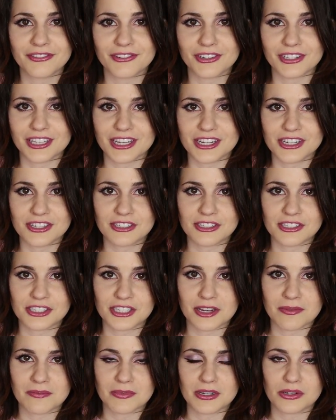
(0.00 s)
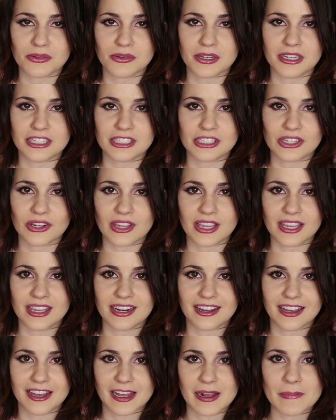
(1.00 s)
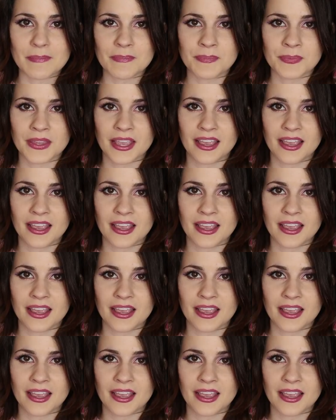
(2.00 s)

relationship between Tokita